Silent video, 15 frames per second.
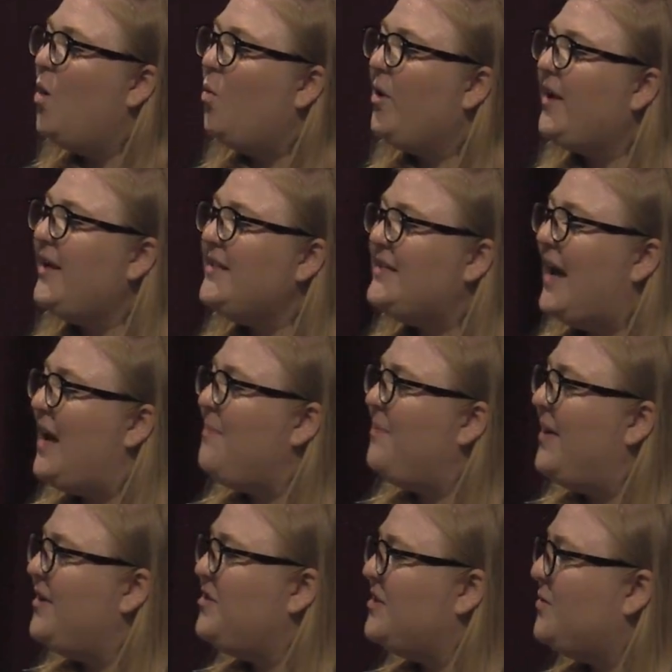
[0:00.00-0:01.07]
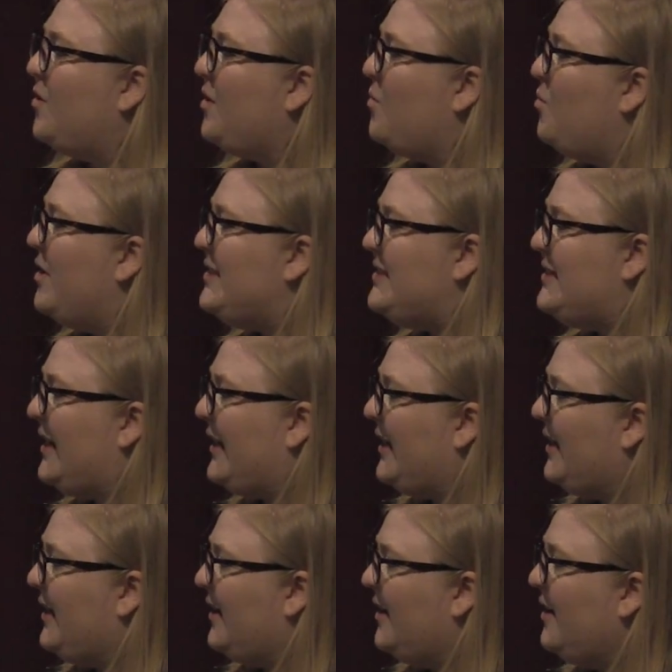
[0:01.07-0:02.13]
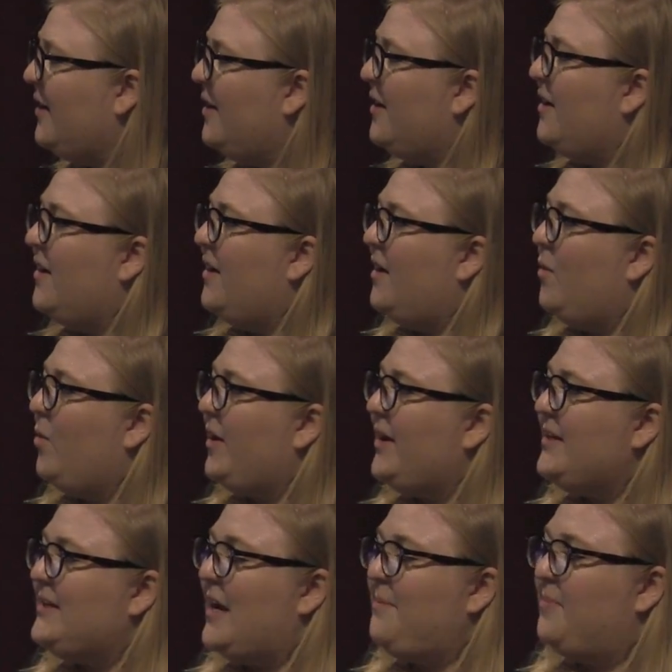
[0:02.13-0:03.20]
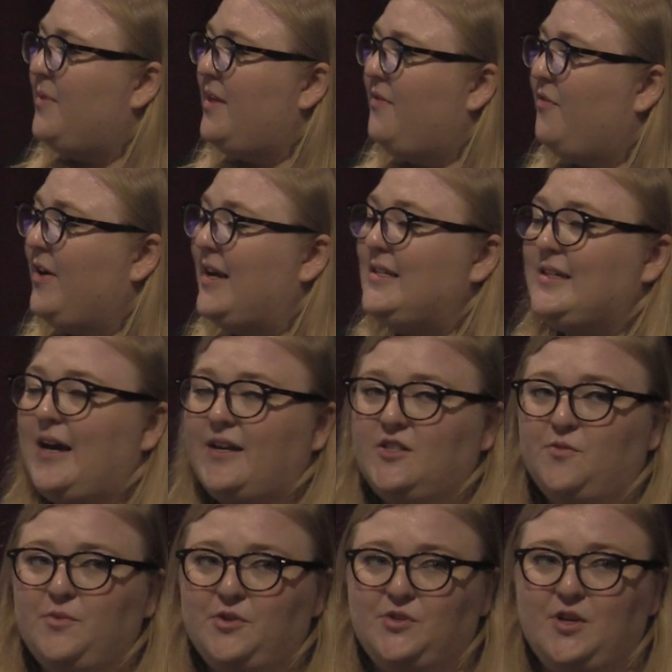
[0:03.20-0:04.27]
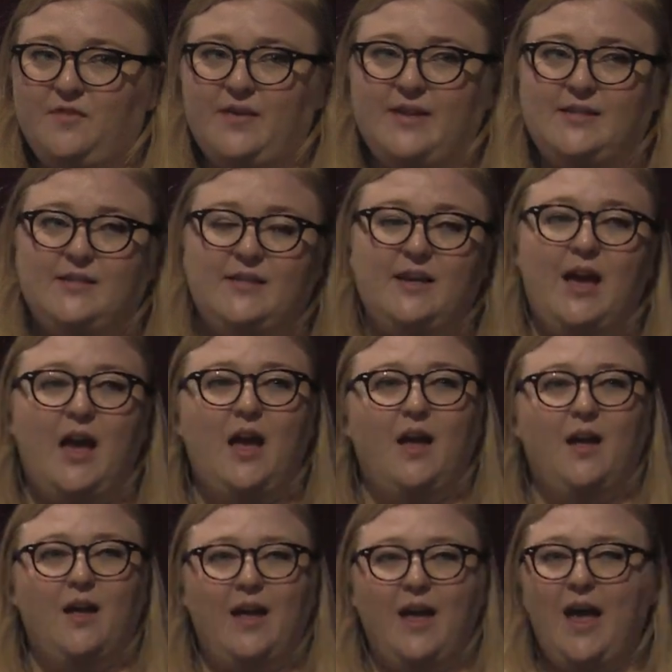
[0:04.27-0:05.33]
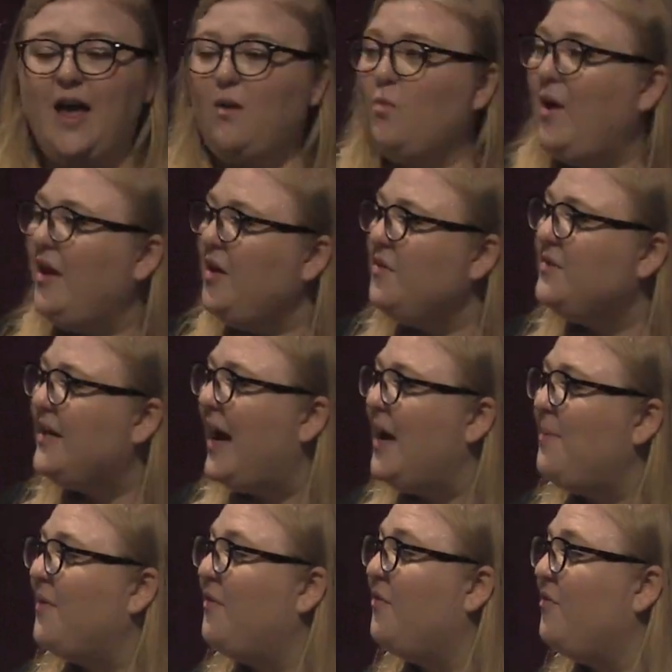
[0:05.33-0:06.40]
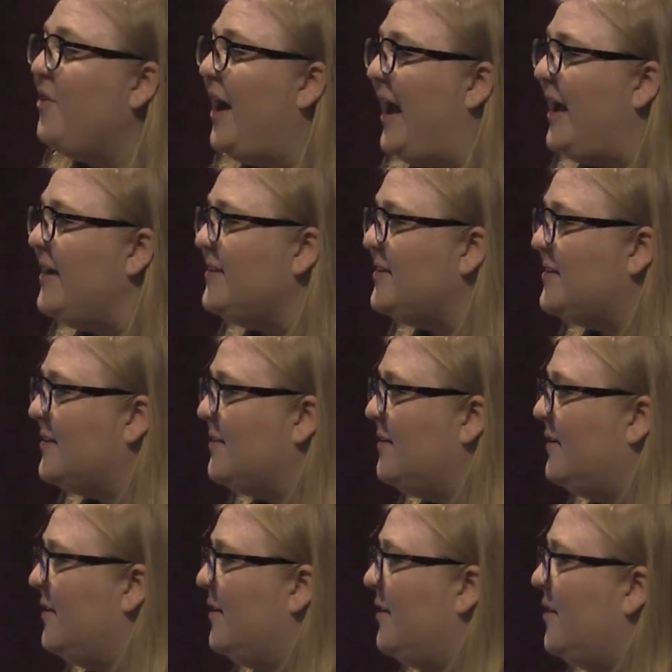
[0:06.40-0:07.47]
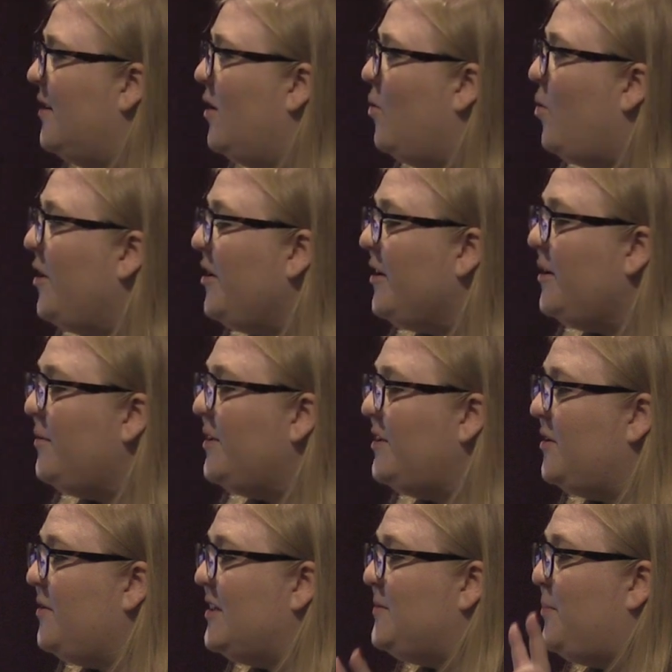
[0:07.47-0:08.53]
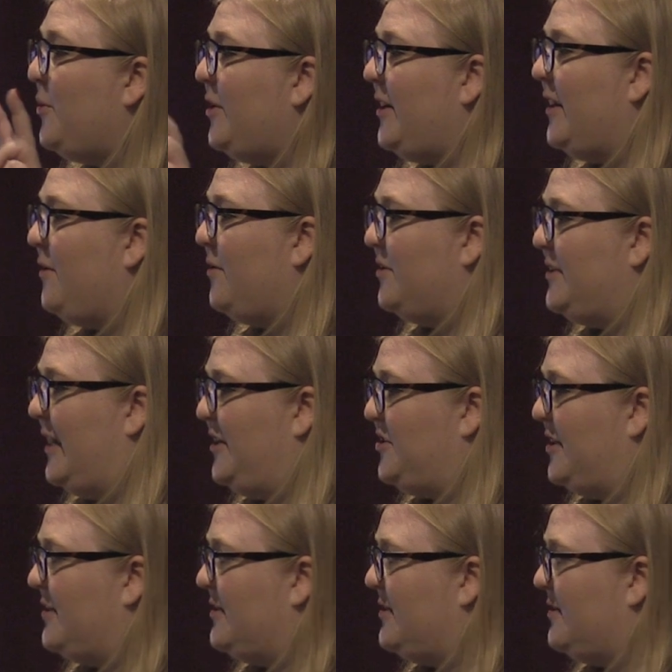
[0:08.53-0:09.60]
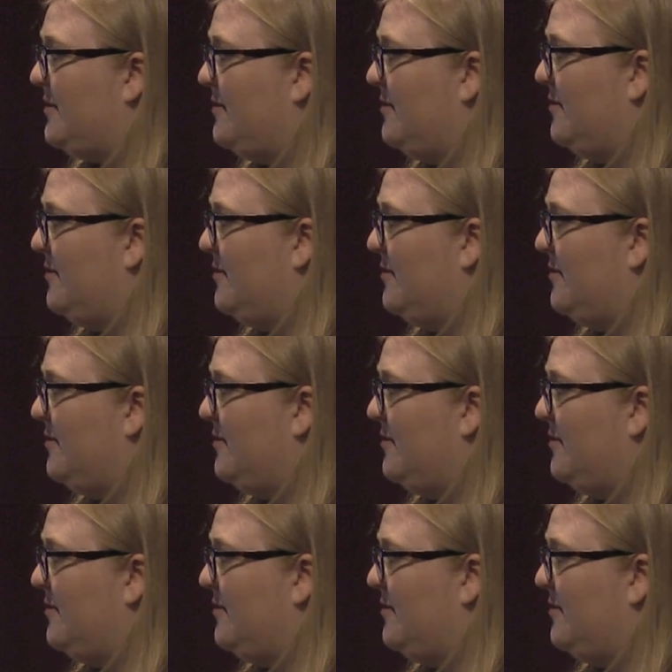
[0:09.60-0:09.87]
We're going to type, and just hold on 1 second here. We're going to type the phrase customer service. And when you type a phrase, what you're going to want to do is put it in quotations.